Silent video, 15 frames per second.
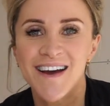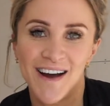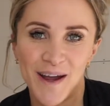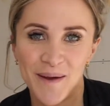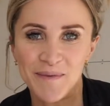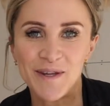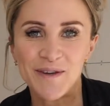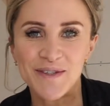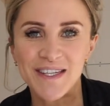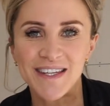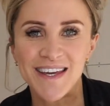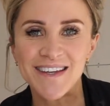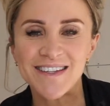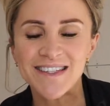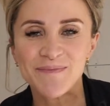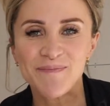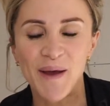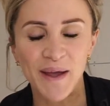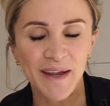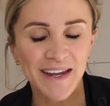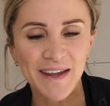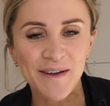I'm new to this,
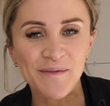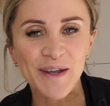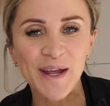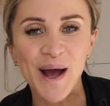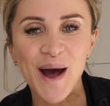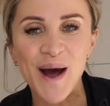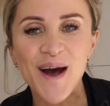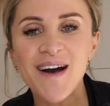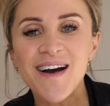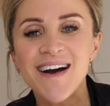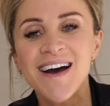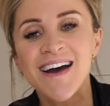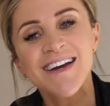but here we are.